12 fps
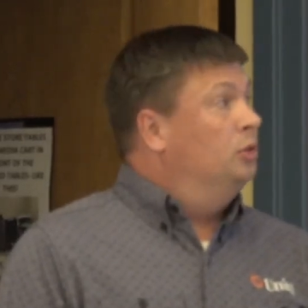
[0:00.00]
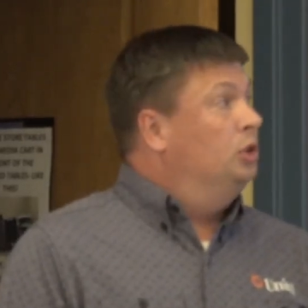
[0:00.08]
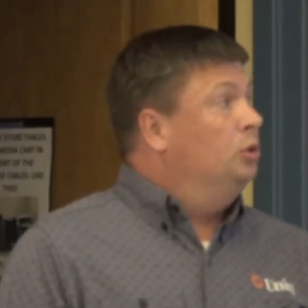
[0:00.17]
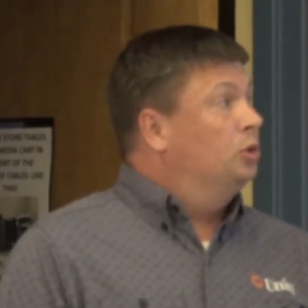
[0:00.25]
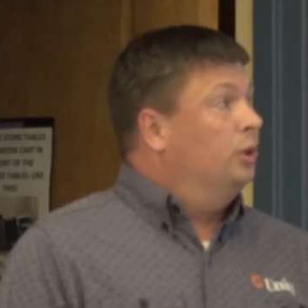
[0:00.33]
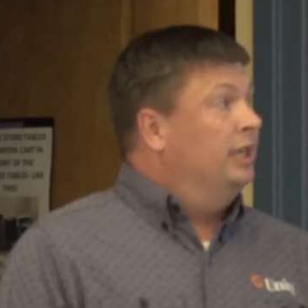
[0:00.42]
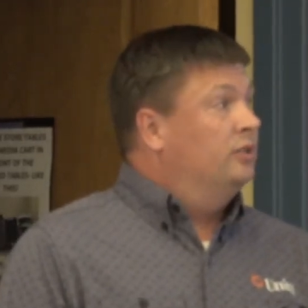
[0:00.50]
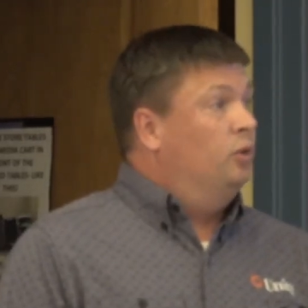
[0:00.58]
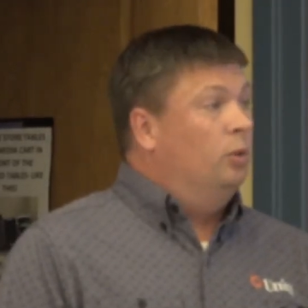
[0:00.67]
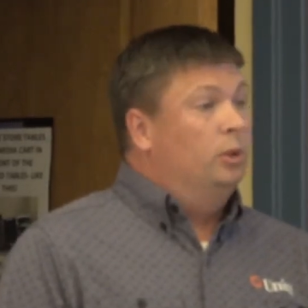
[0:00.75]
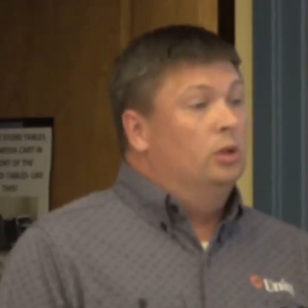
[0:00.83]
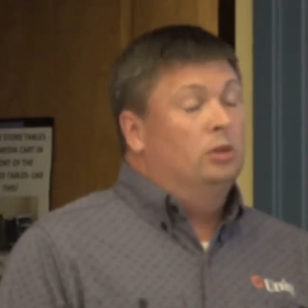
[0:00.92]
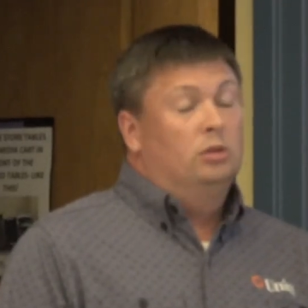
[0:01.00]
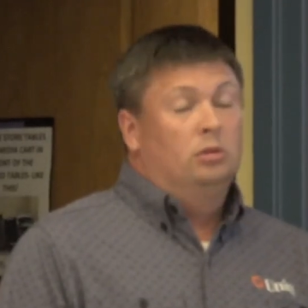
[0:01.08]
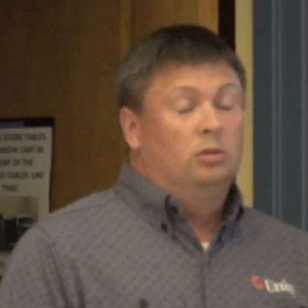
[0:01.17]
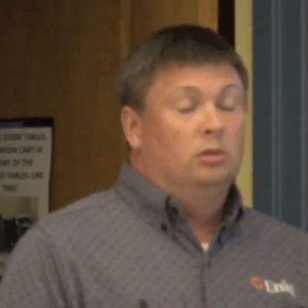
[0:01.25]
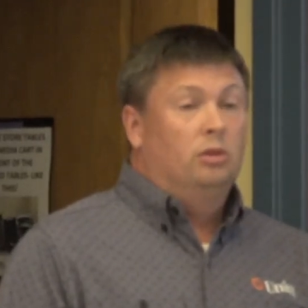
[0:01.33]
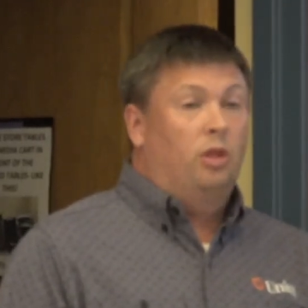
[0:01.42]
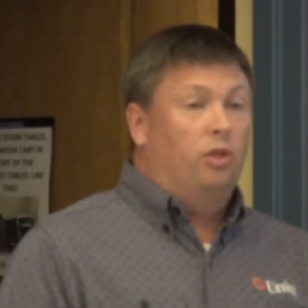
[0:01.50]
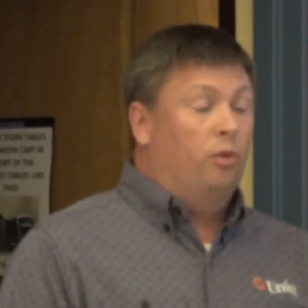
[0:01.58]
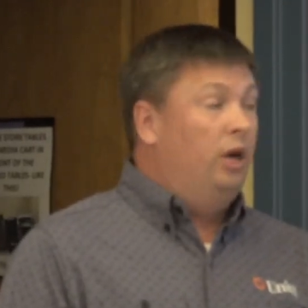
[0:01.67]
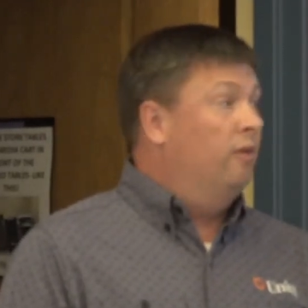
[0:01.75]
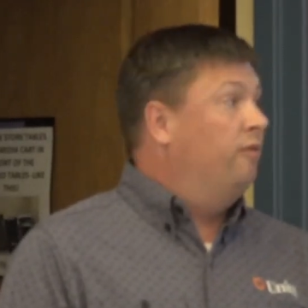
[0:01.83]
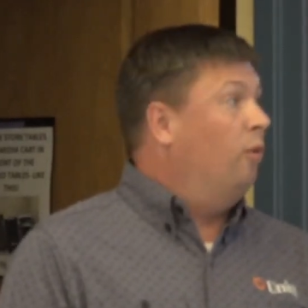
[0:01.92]
2 transformers,
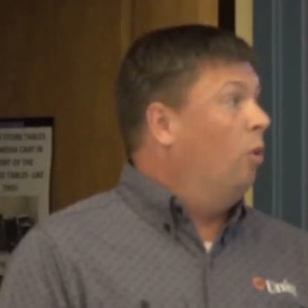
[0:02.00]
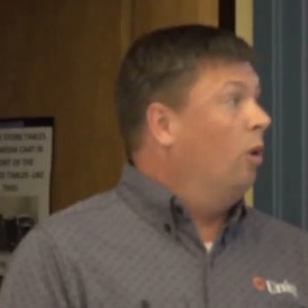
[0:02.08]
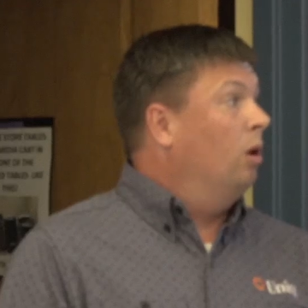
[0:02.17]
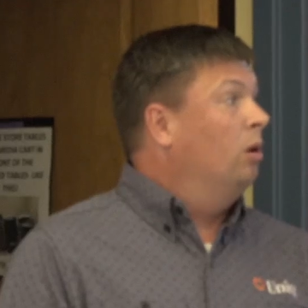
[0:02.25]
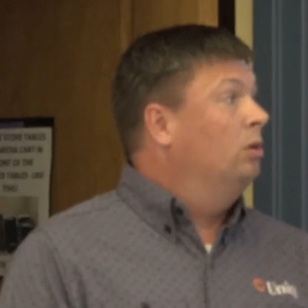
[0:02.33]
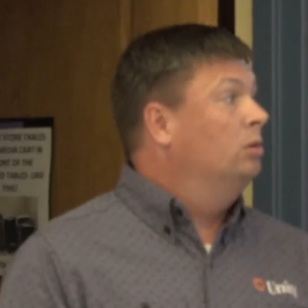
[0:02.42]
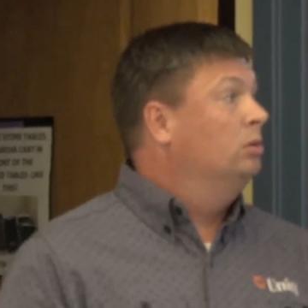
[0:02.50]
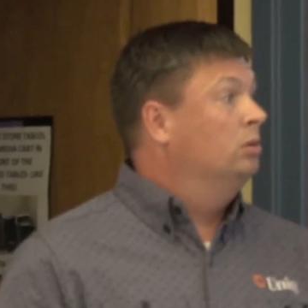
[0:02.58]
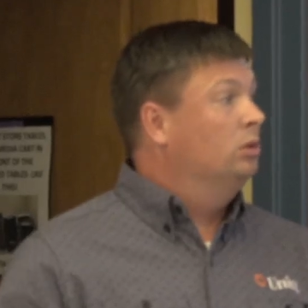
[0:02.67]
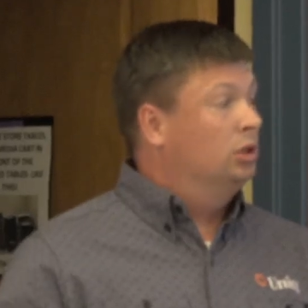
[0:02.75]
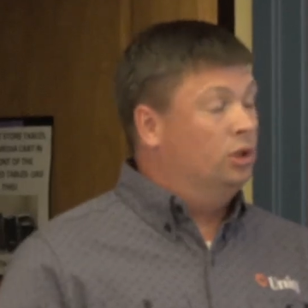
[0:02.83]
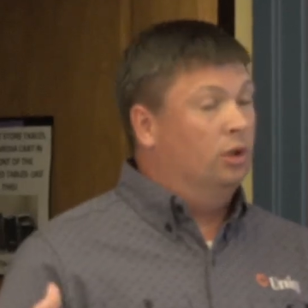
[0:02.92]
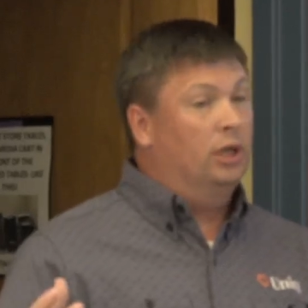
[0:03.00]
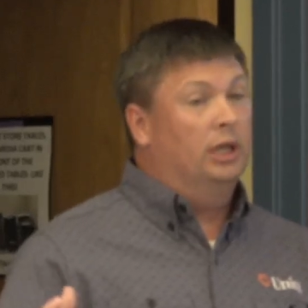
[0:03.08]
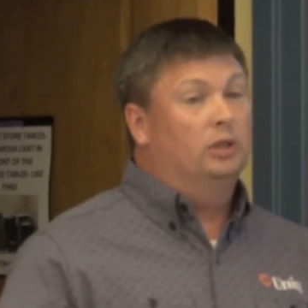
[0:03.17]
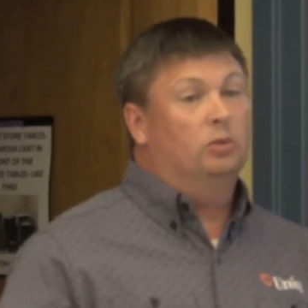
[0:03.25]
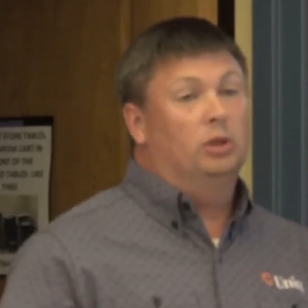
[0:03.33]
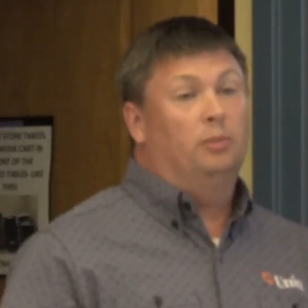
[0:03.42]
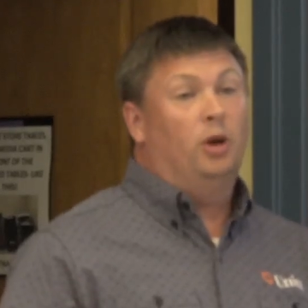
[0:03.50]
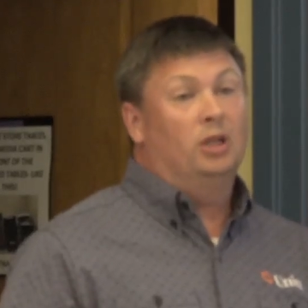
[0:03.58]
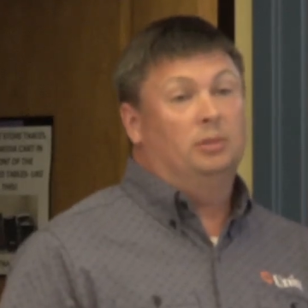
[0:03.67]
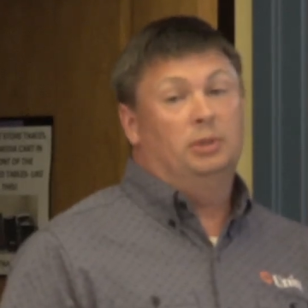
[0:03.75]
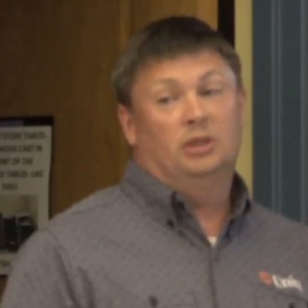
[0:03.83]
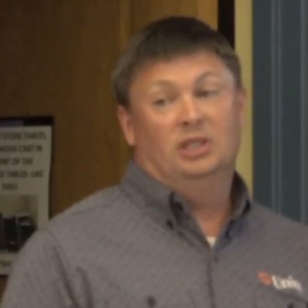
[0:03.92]
3 to 4 circuits with the
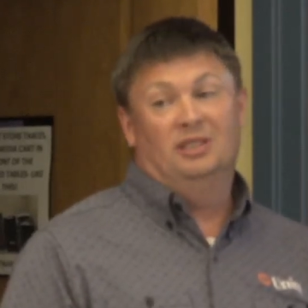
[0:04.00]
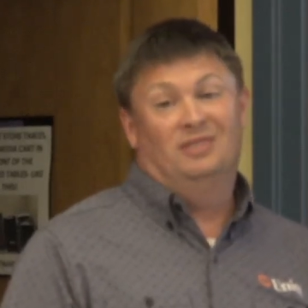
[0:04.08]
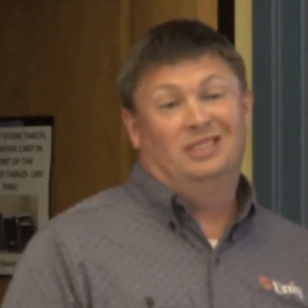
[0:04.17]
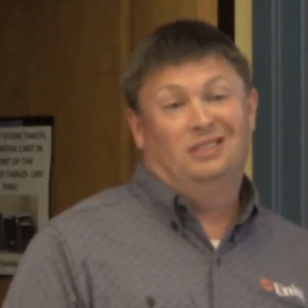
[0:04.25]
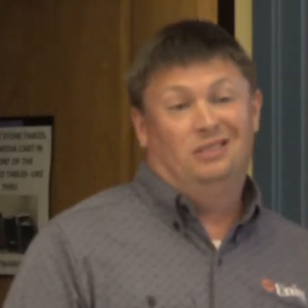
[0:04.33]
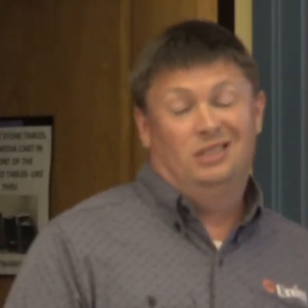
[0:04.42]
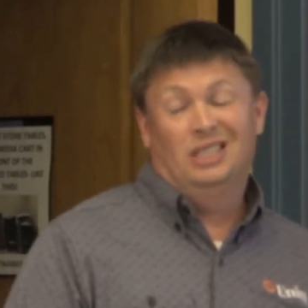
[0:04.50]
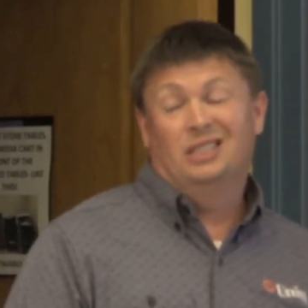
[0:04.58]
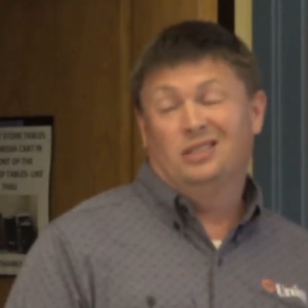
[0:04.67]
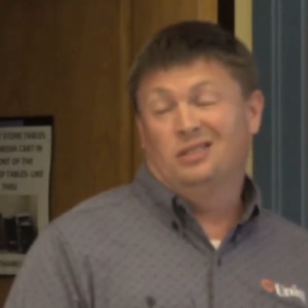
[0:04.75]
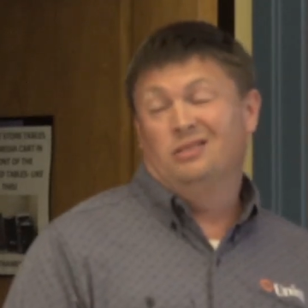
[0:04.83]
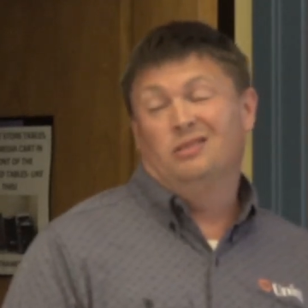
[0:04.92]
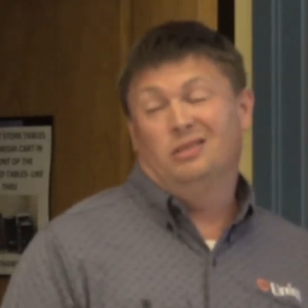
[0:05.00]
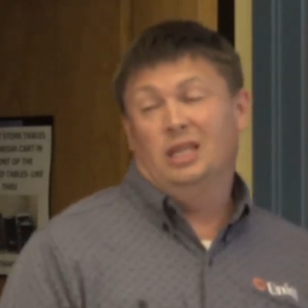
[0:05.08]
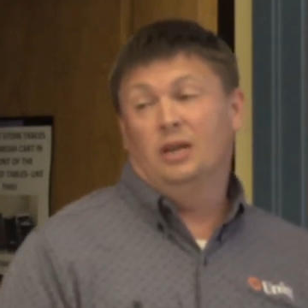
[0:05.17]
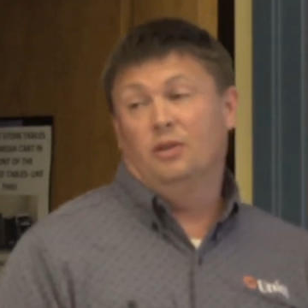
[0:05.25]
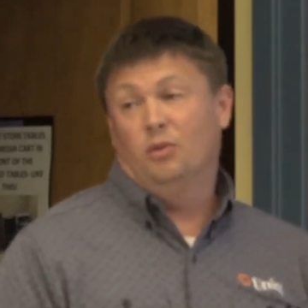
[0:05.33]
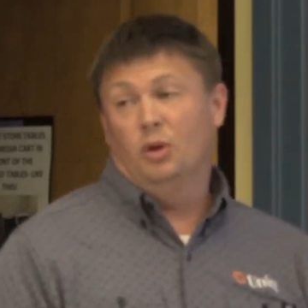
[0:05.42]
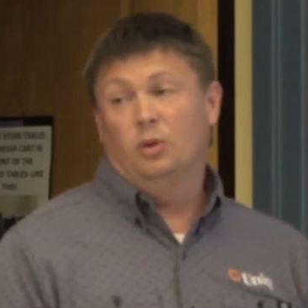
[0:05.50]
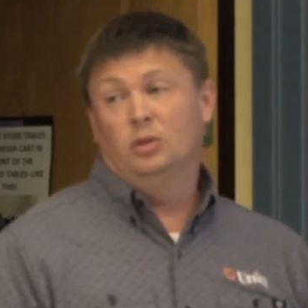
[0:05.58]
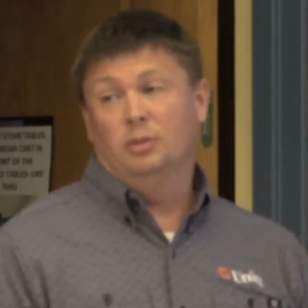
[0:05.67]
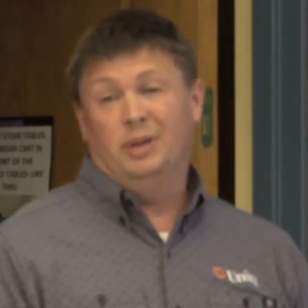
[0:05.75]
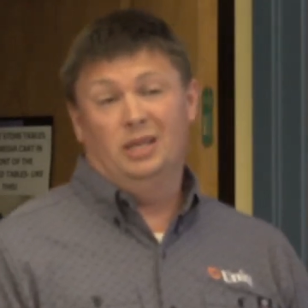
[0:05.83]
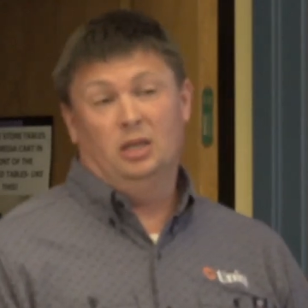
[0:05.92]
possibility of 6 down the
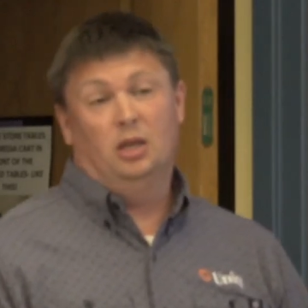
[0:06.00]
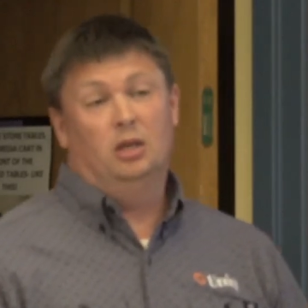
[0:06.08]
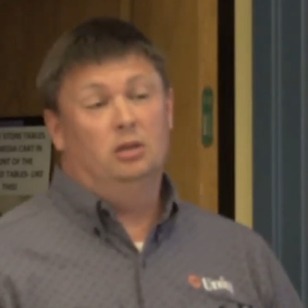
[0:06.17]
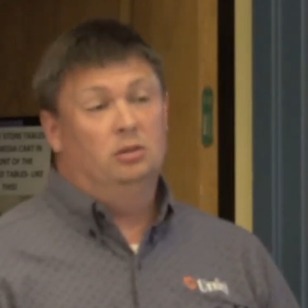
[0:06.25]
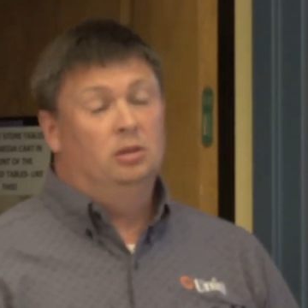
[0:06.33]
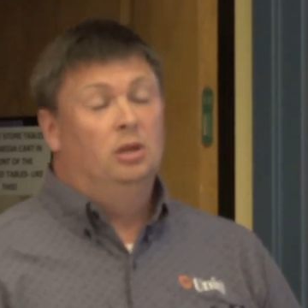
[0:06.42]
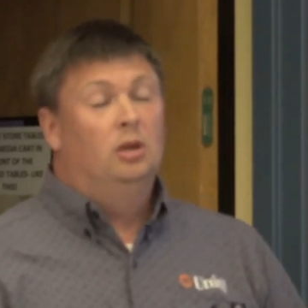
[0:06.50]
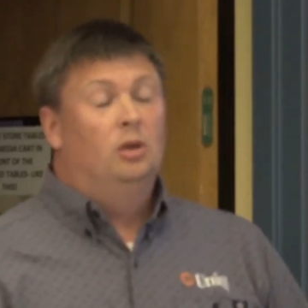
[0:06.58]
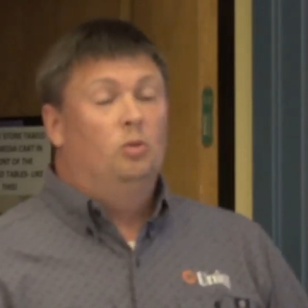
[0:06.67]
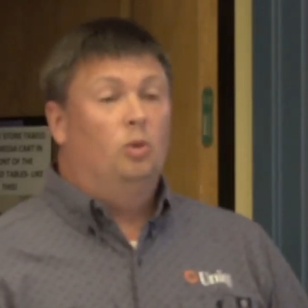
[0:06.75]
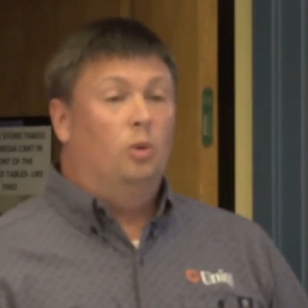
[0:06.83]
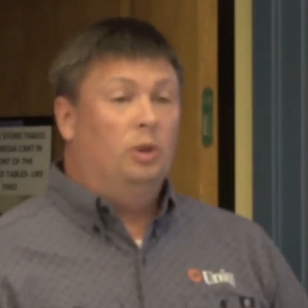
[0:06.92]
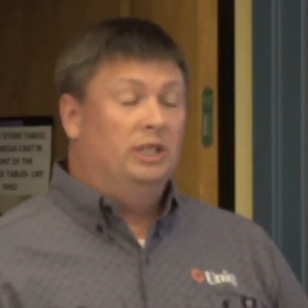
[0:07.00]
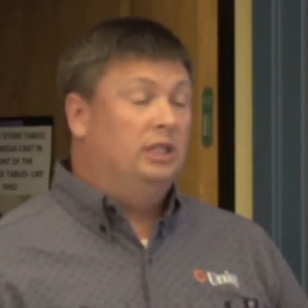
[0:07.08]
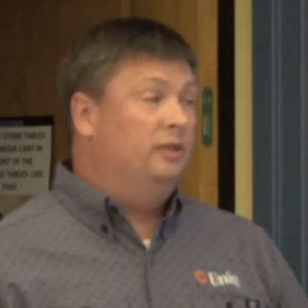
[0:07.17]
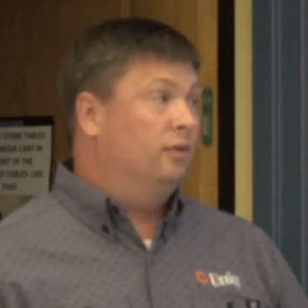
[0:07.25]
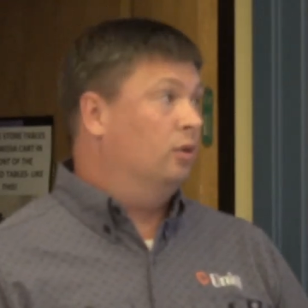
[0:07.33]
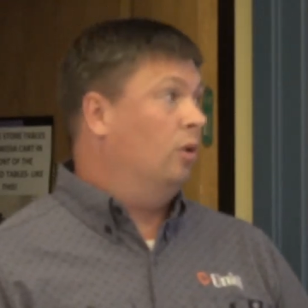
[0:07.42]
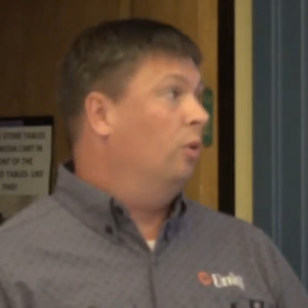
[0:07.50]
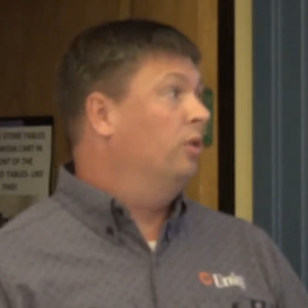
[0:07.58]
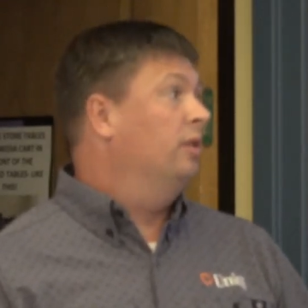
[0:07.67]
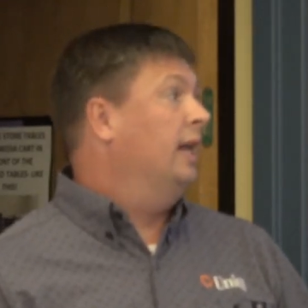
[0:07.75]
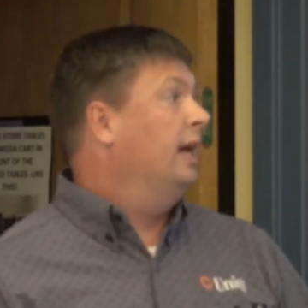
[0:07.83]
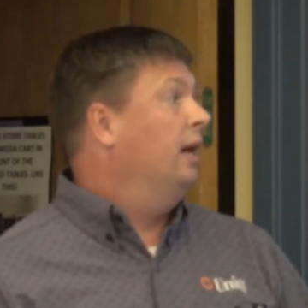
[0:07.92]
road, depending on what we see for growth
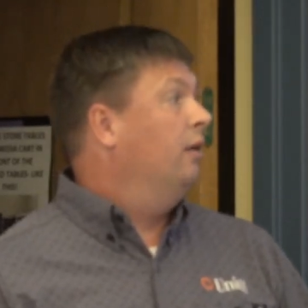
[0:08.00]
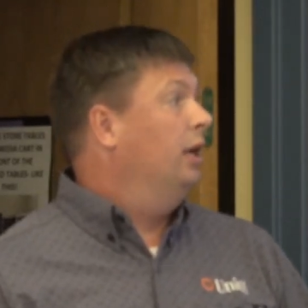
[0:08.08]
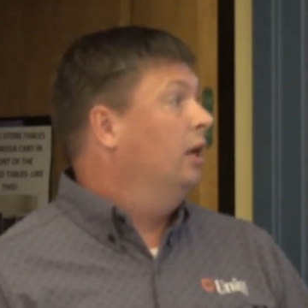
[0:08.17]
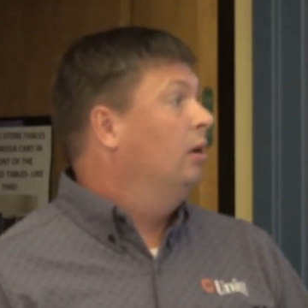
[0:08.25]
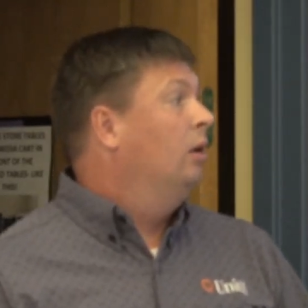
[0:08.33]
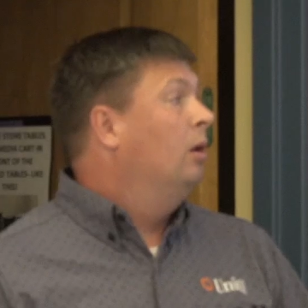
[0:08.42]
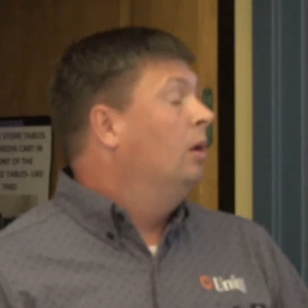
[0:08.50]
in that area.